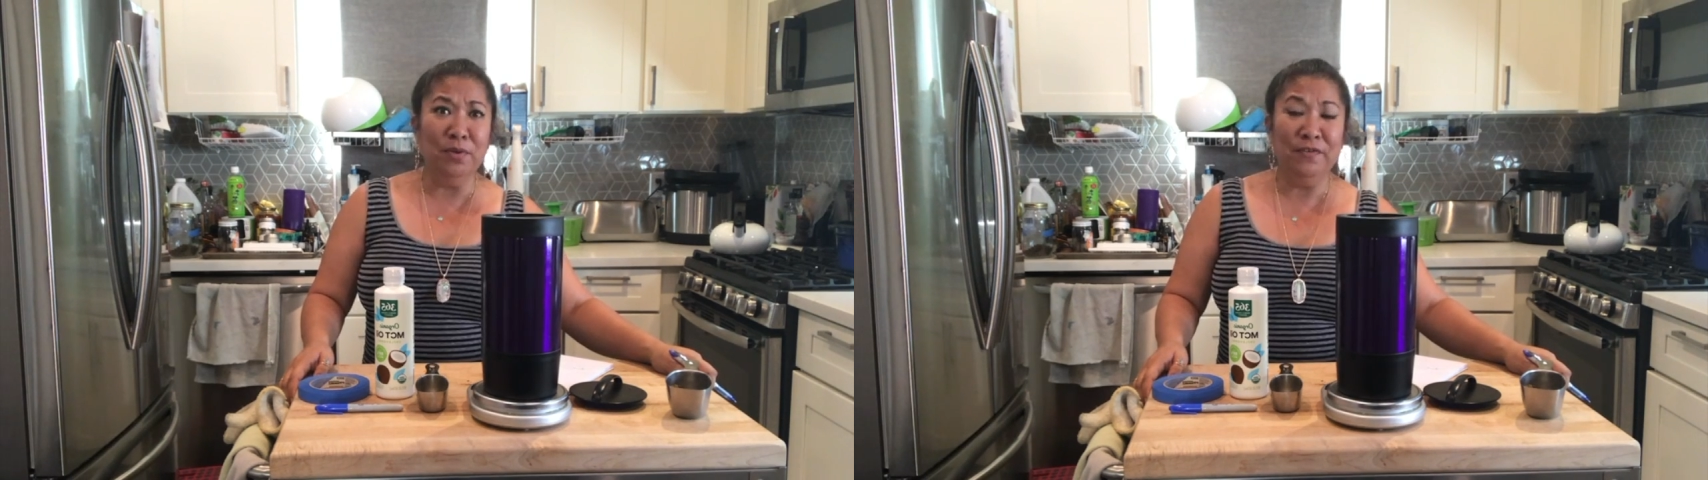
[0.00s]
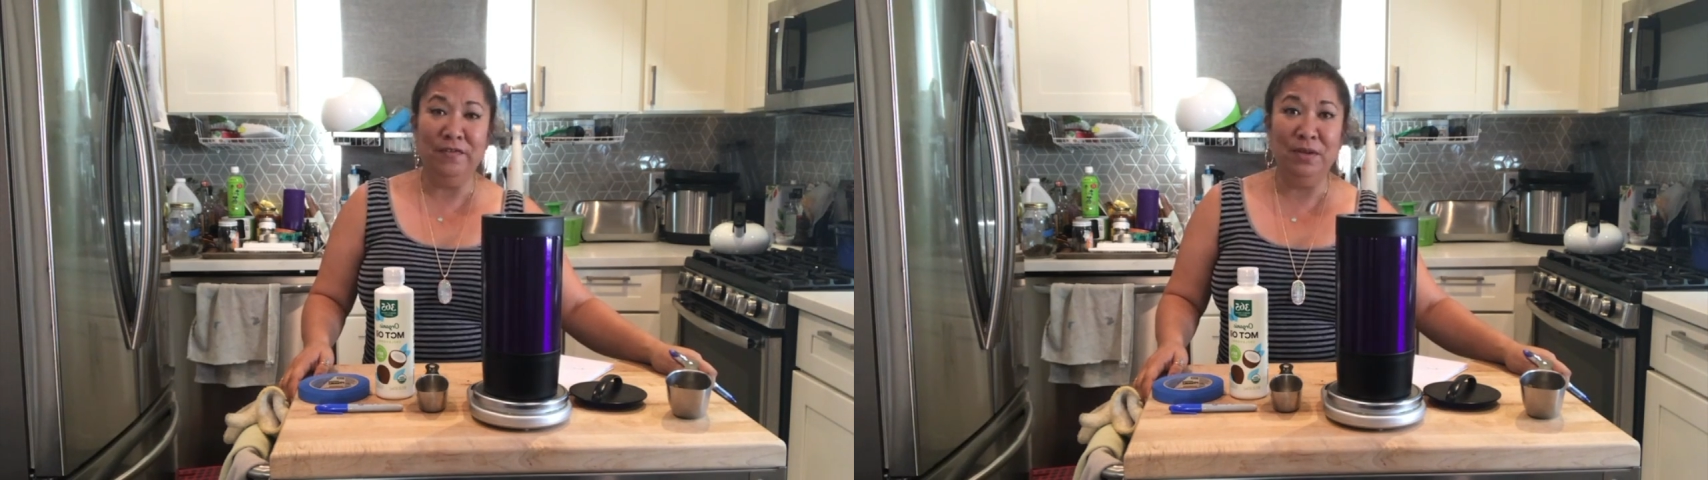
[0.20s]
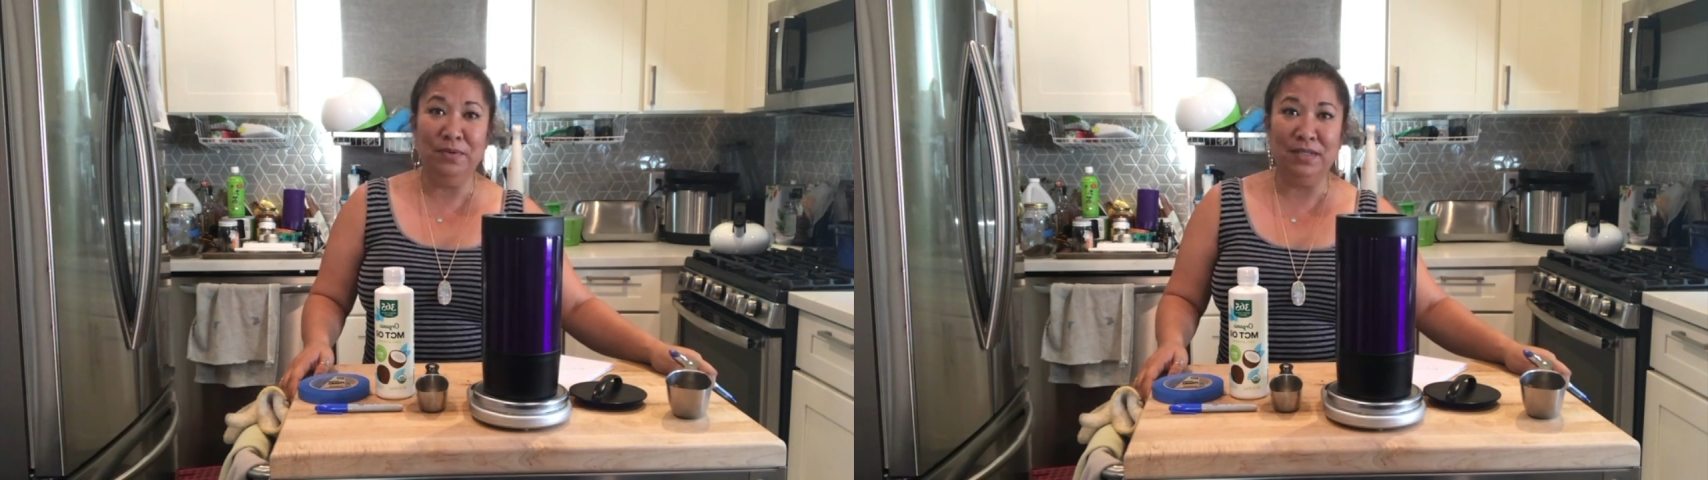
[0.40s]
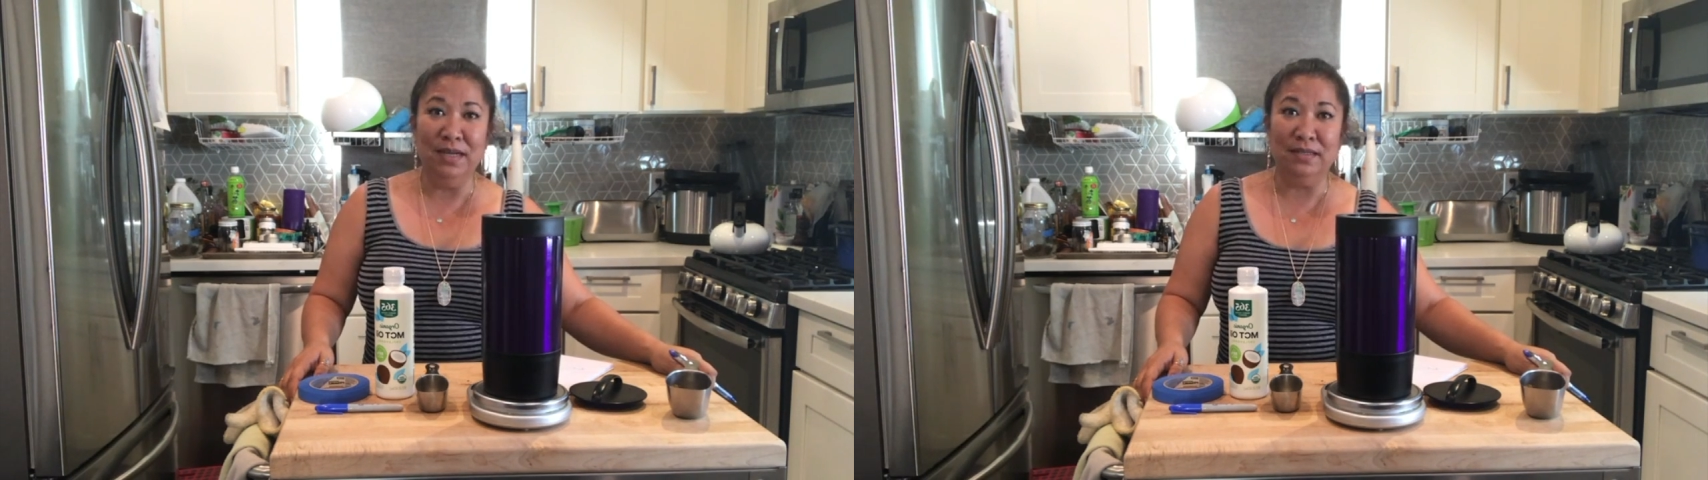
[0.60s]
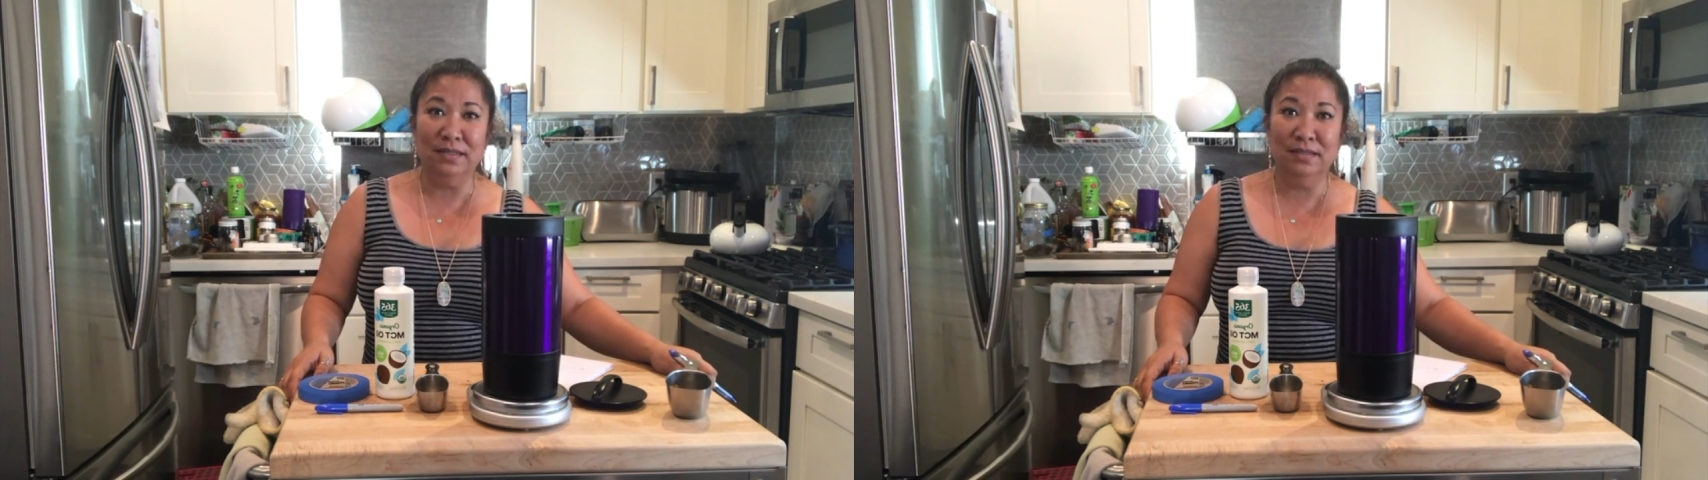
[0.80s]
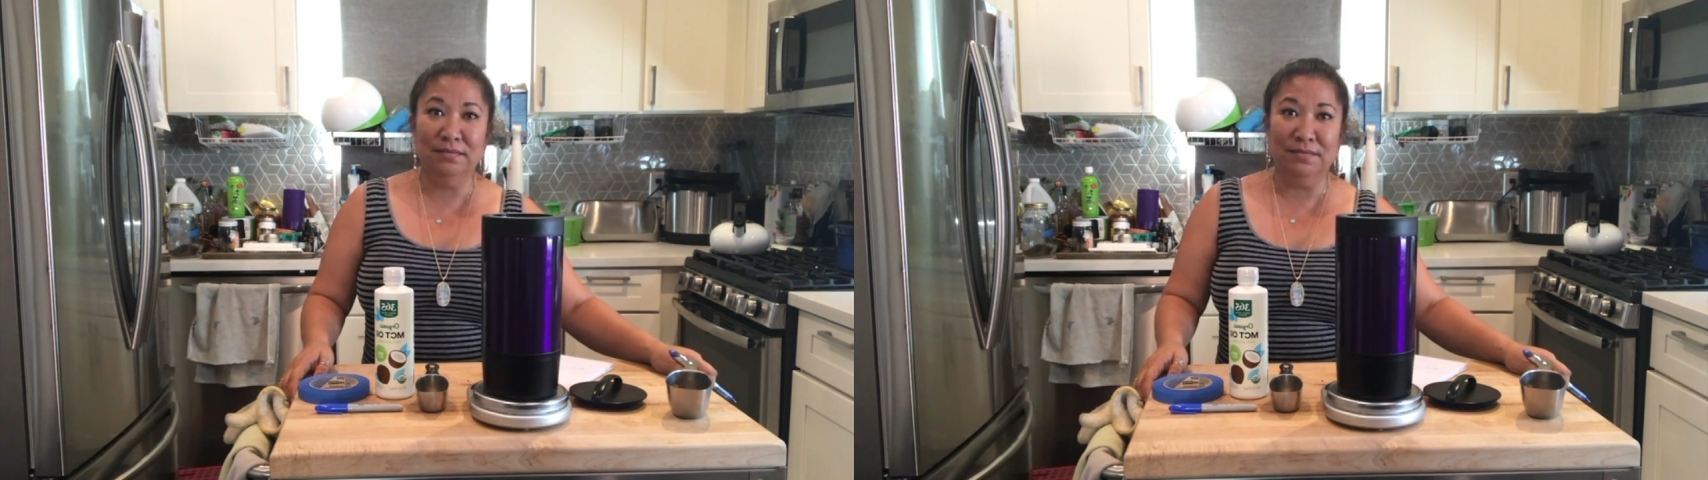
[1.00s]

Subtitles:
go with 15%,